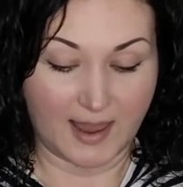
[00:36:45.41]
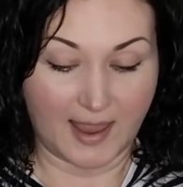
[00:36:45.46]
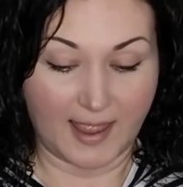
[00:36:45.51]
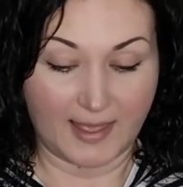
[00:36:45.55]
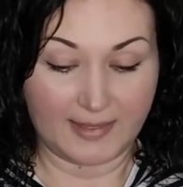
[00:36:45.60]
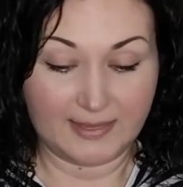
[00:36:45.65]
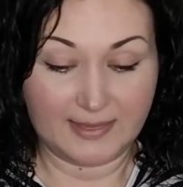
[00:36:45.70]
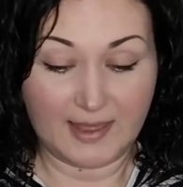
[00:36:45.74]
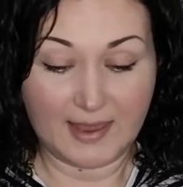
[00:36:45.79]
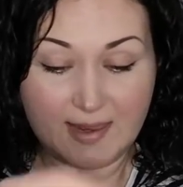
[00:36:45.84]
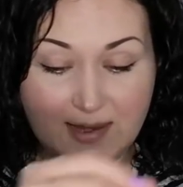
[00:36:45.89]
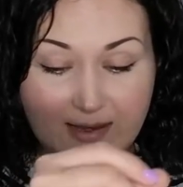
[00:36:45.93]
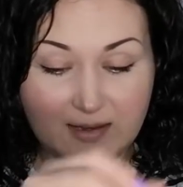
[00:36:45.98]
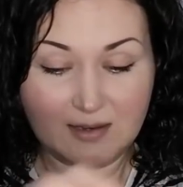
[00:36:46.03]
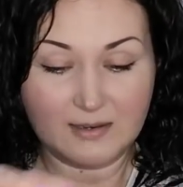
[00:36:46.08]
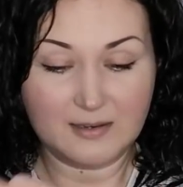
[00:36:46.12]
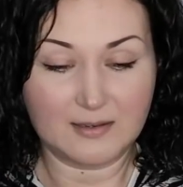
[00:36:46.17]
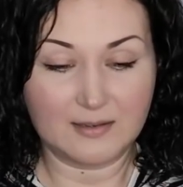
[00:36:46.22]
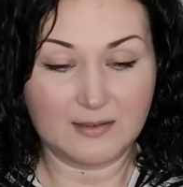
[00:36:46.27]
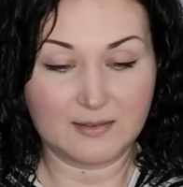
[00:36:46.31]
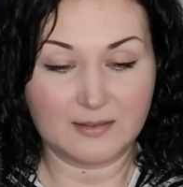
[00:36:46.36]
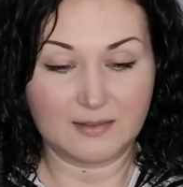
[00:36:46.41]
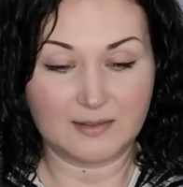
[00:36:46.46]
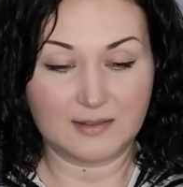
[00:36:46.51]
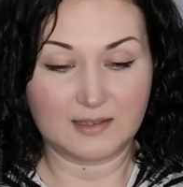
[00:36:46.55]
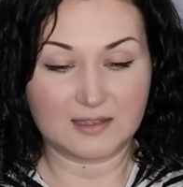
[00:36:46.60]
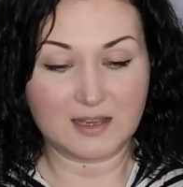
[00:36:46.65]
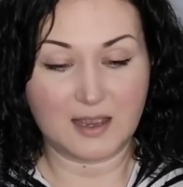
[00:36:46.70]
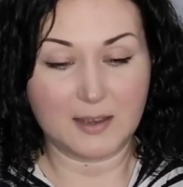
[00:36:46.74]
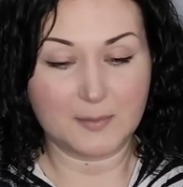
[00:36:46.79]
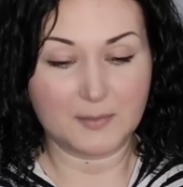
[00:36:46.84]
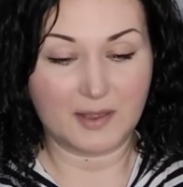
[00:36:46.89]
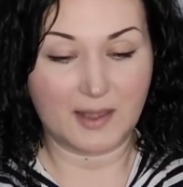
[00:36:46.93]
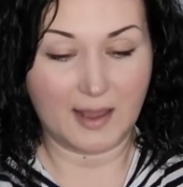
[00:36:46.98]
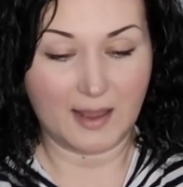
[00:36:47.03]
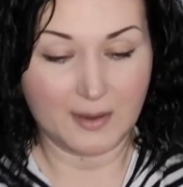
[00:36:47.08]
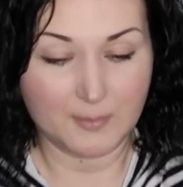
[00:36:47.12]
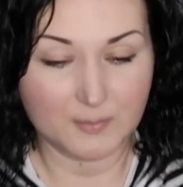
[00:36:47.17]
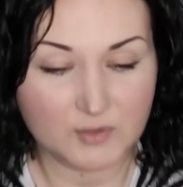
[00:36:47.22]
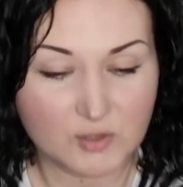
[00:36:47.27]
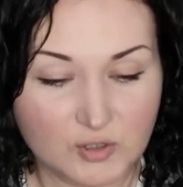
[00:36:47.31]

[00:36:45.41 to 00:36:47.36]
And then the time came to